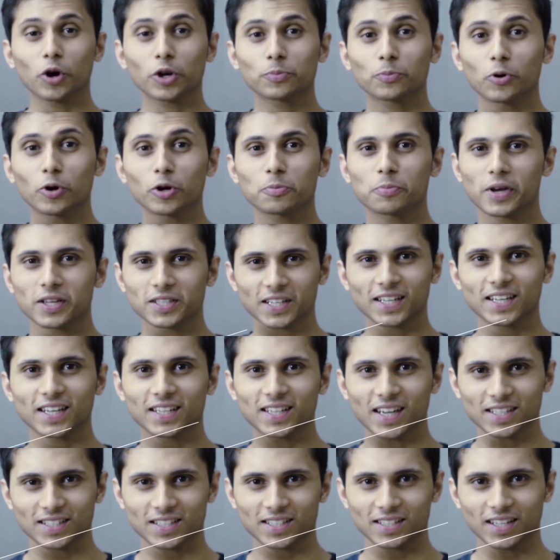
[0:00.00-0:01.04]
So what Bolt
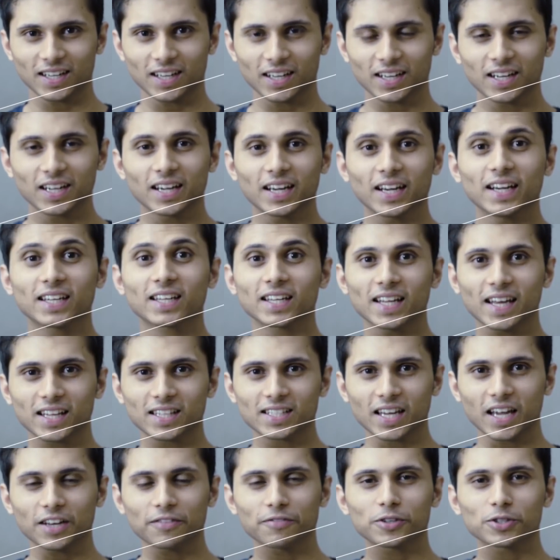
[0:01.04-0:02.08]
basically does is that it
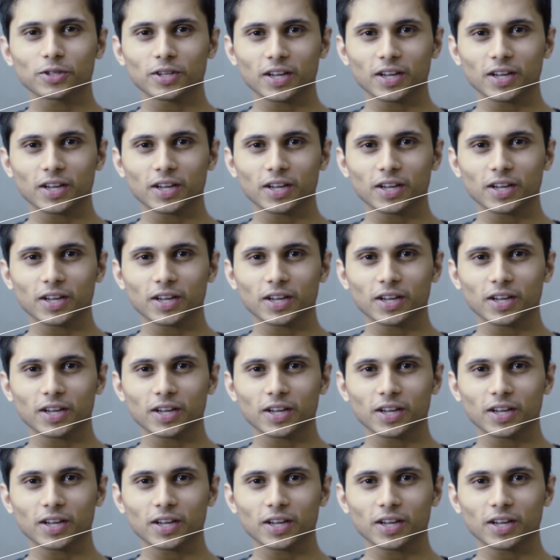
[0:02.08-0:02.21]
collects